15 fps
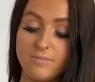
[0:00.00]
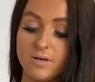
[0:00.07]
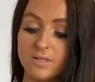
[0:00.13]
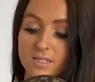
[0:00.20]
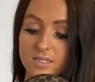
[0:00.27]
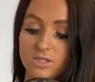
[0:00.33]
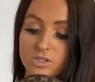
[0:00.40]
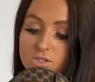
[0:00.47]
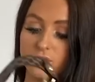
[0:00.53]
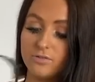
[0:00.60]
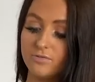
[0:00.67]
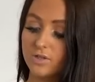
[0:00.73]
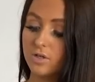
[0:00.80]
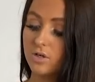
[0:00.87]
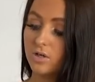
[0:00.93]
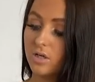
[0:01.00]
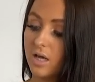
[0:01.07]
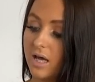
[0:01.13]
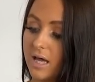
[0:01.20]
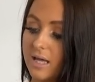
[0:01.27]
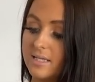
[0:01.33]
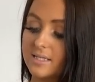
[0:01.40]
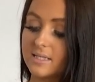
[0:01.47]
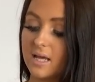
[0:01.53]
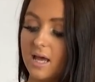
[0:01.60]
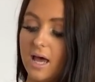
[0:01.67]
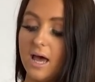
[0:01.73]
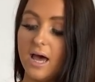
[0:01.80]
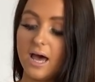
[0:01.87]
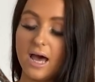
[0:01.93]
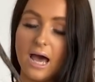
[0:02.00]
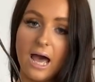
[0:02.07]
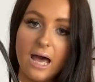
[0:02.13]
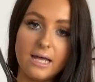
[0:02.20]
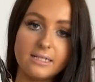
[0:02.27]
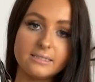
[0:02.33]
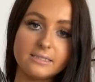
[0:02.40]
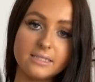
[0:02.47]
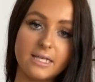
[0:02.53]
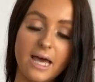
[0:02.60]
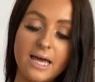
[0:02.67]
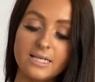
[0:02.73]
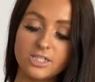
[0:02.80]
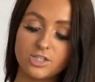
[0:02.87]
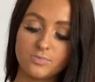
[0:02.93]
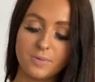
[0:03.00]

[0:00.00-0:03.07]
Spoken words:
I just love the colours, and yeah, it's just